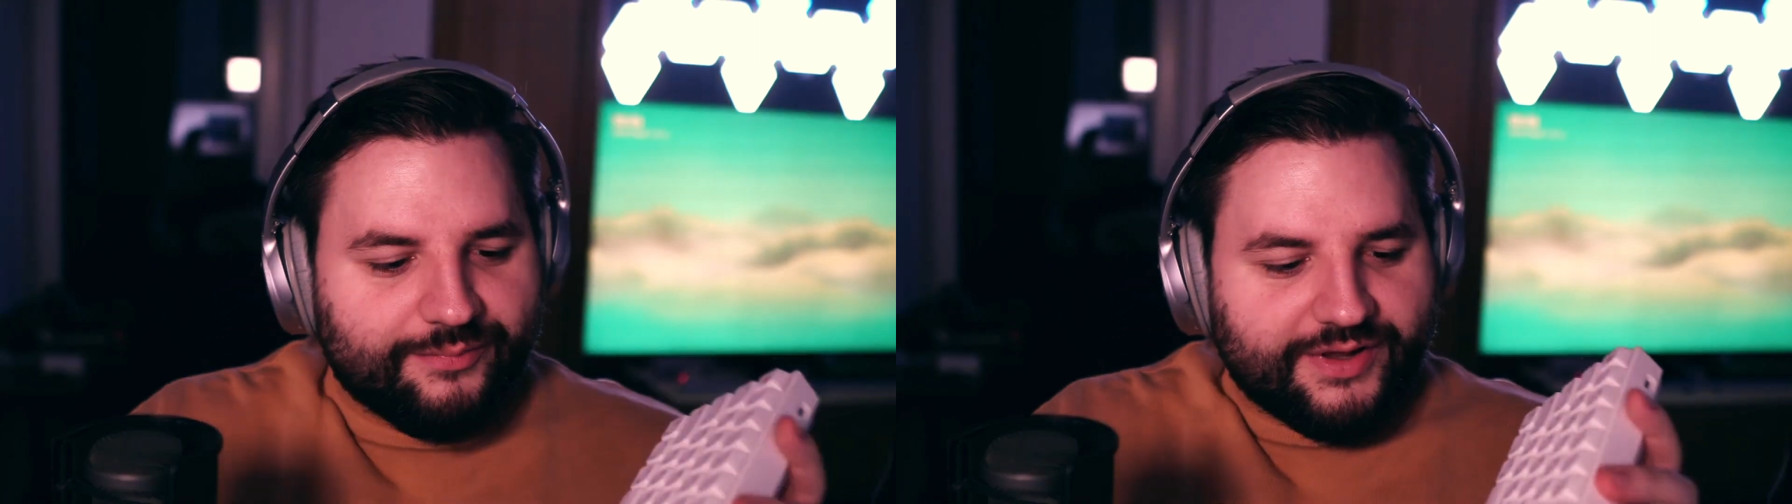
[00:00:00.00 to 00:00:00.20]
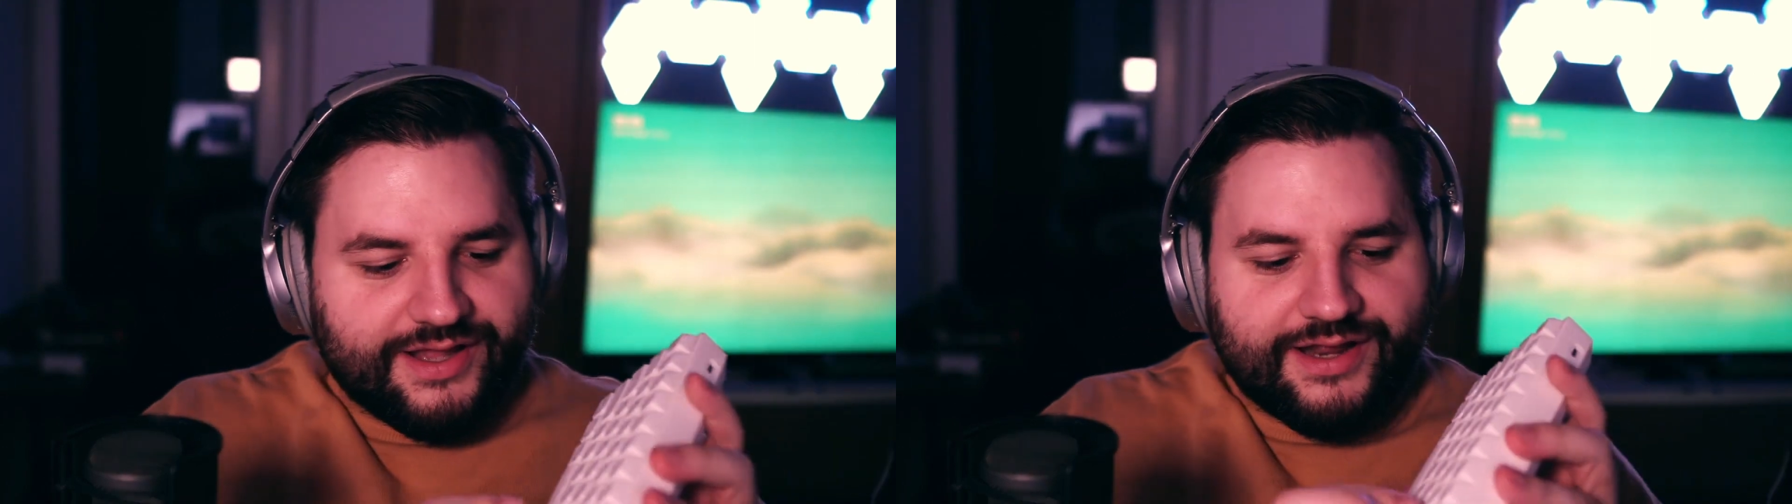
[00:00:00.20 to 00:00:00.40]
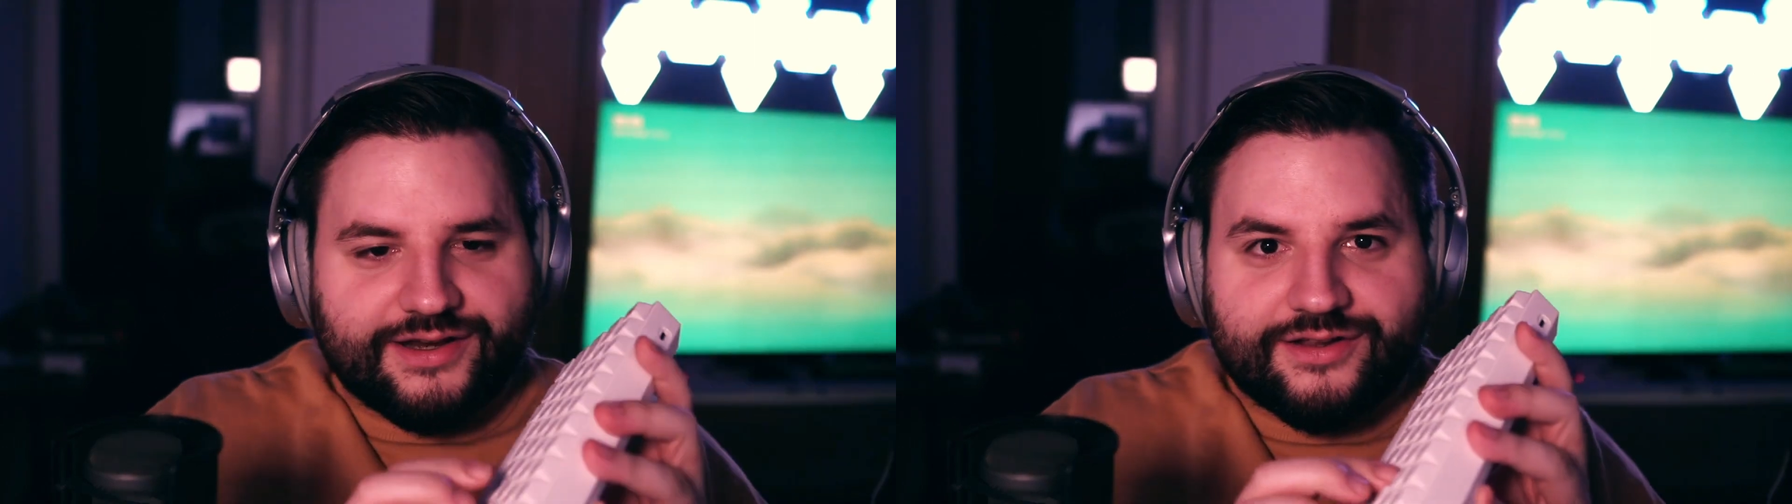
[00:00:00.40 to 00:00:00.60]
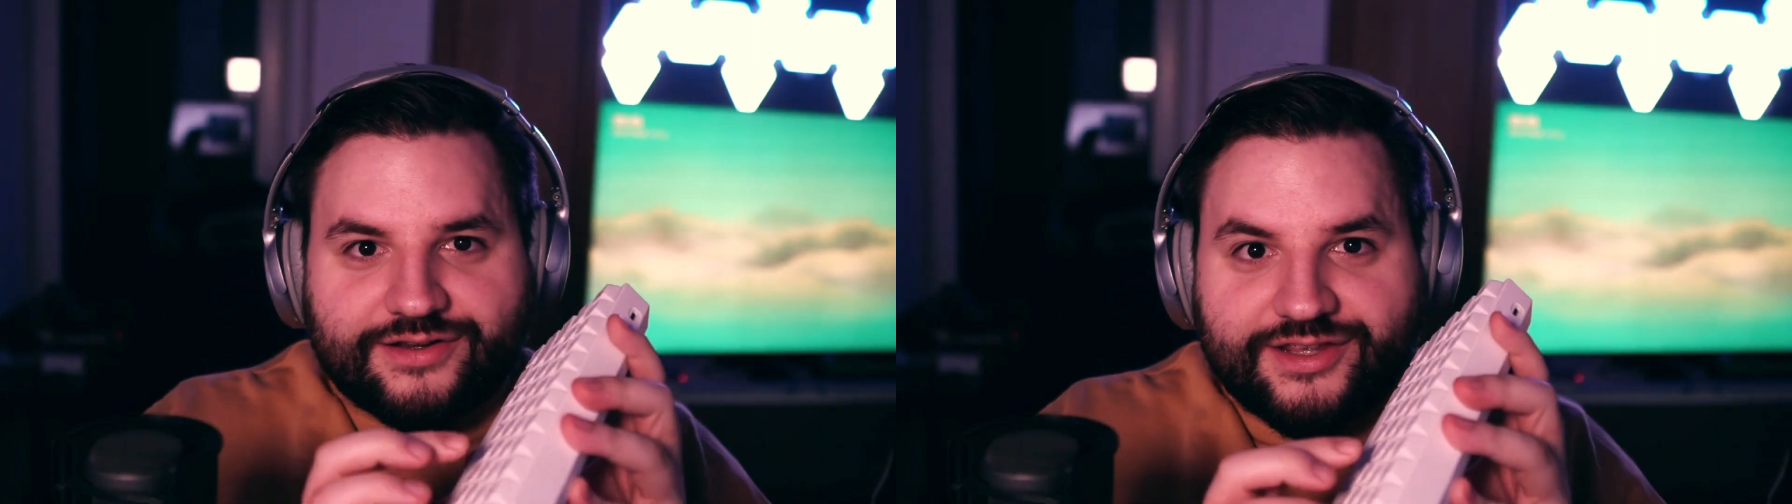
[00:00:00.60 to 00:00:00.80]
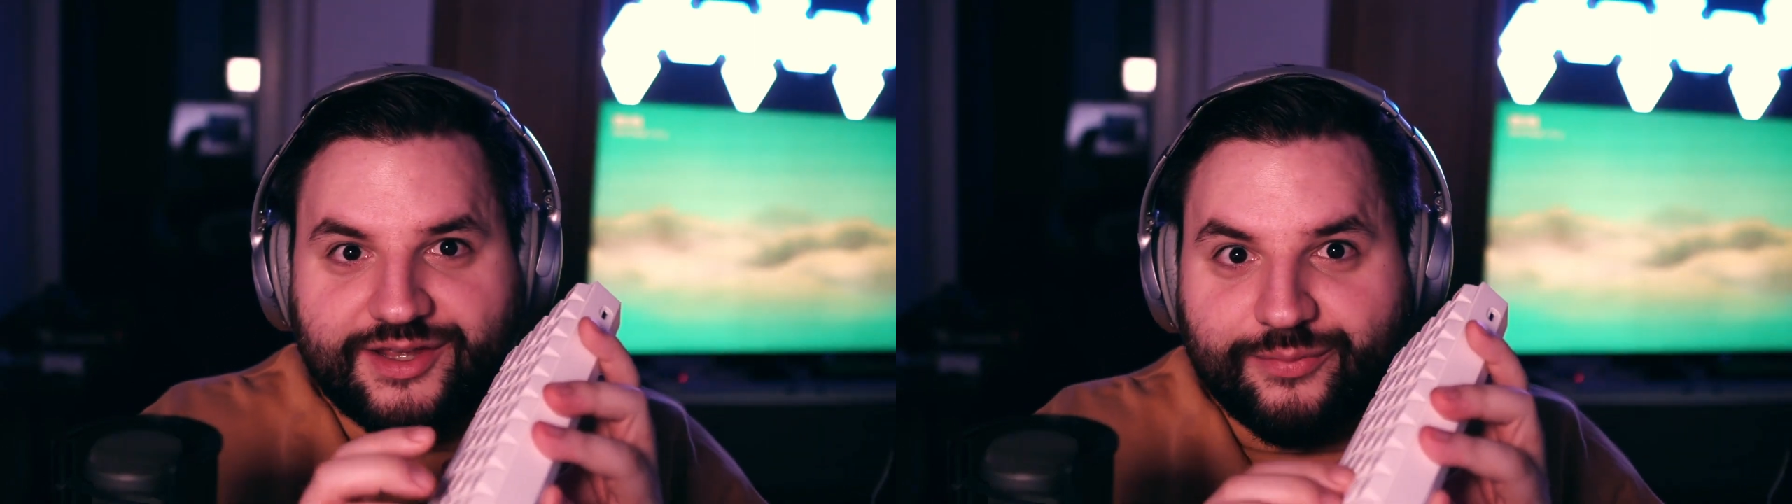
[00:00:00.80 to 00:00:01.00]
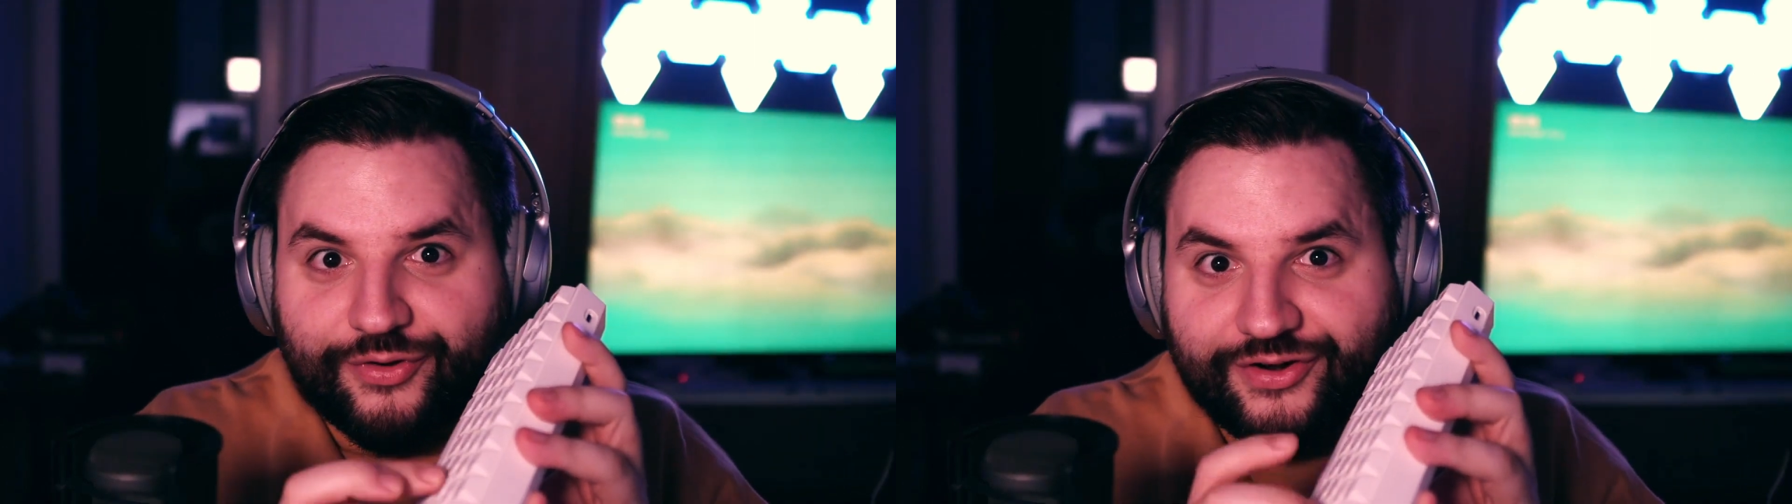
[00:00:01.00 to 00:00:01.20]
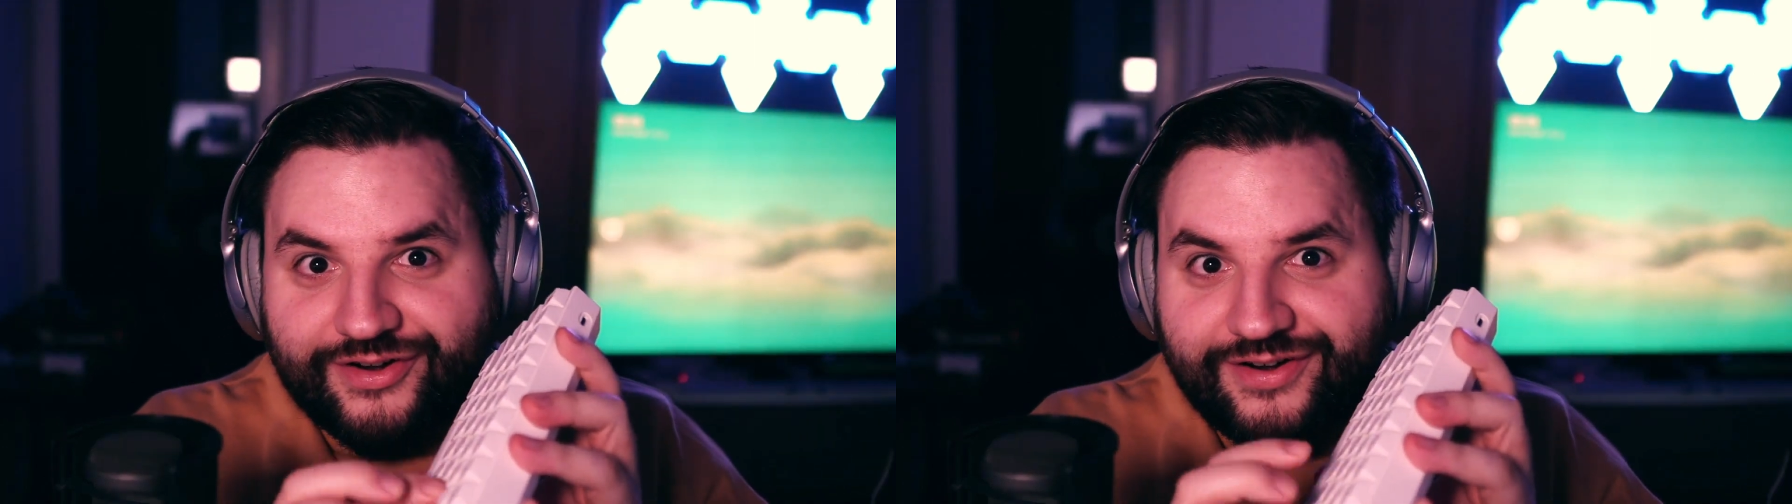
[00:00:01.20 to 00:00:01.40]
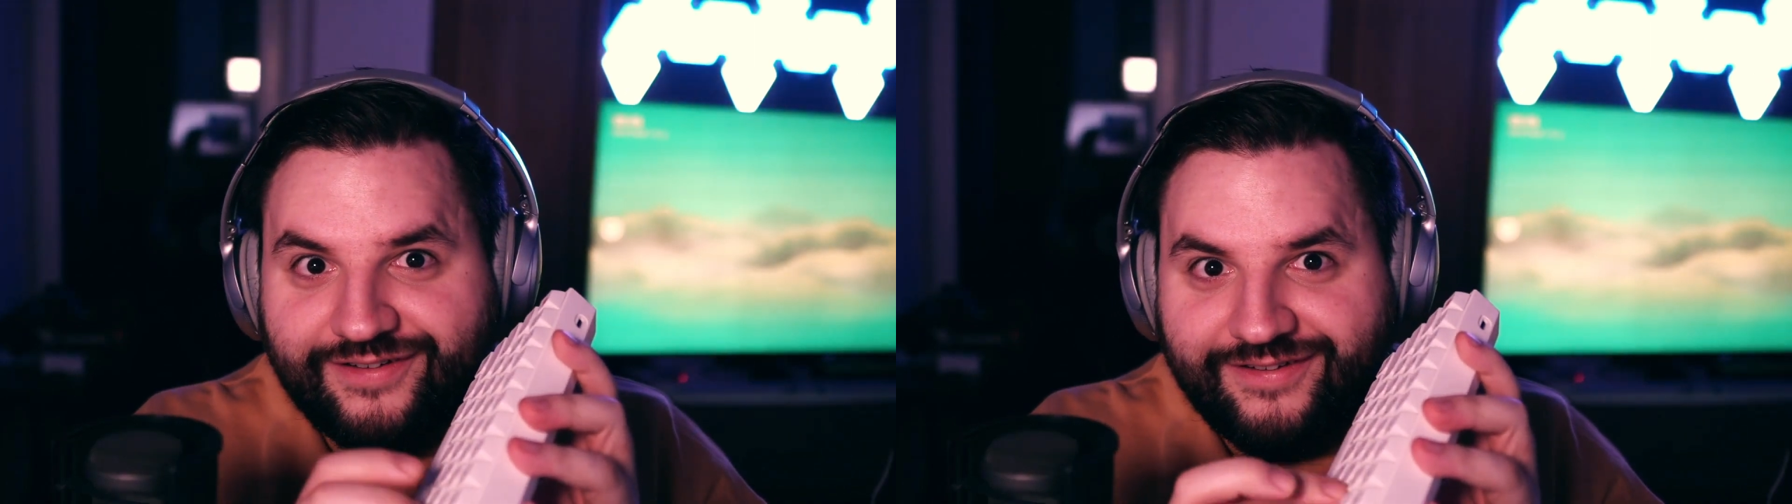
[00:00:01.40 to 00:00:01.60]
mechanical keyboard.